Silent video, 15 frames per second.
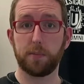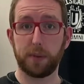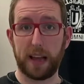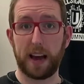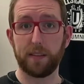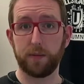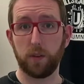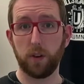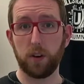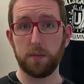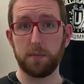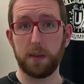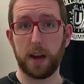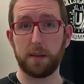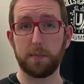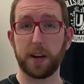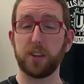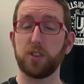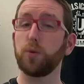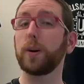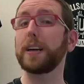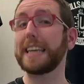their platform, and by
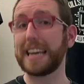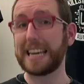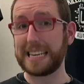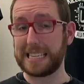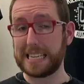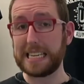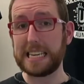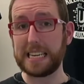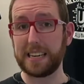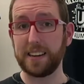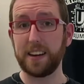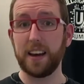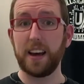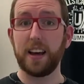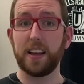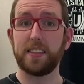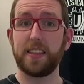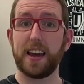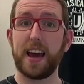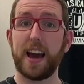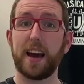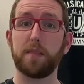2018,
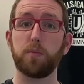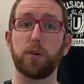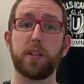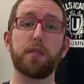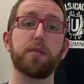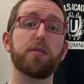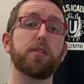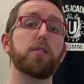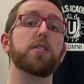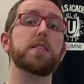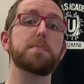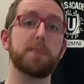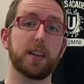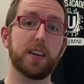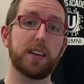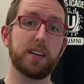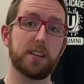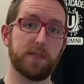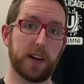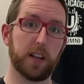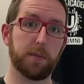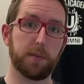they had more than 30 million
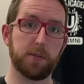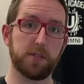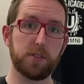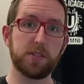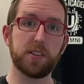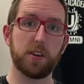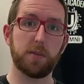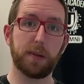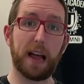developers using their